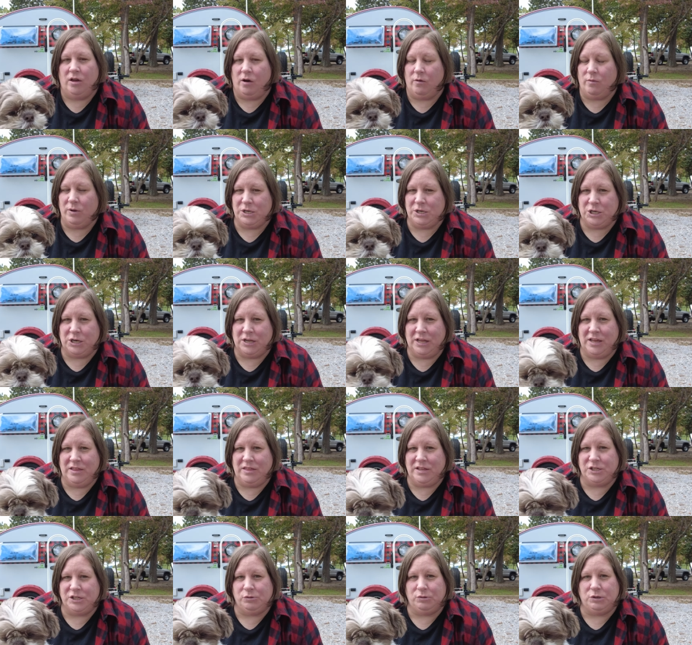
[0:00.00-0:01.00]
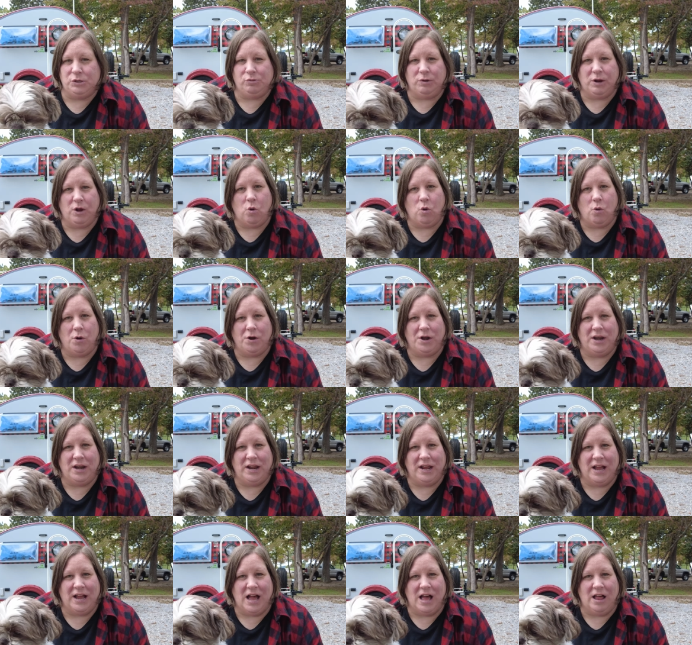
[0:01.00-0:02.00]
Originally, this was recorded
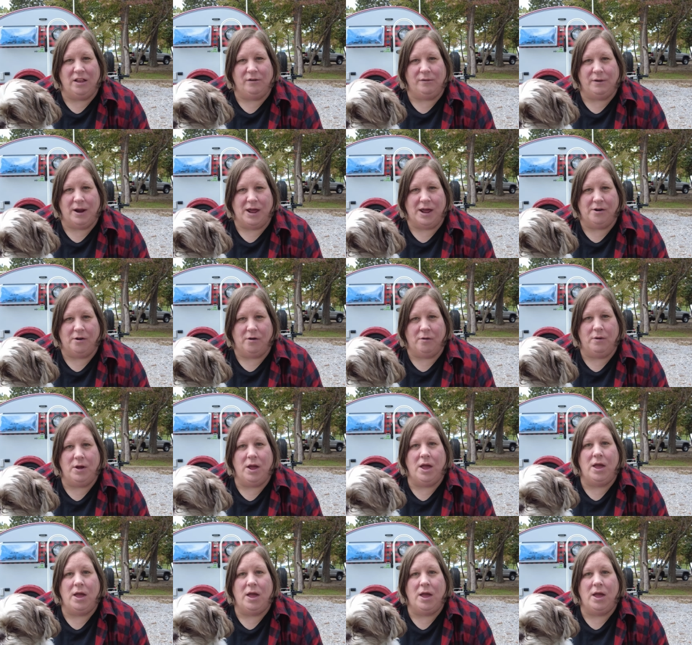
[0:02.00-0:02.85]
in Colorado.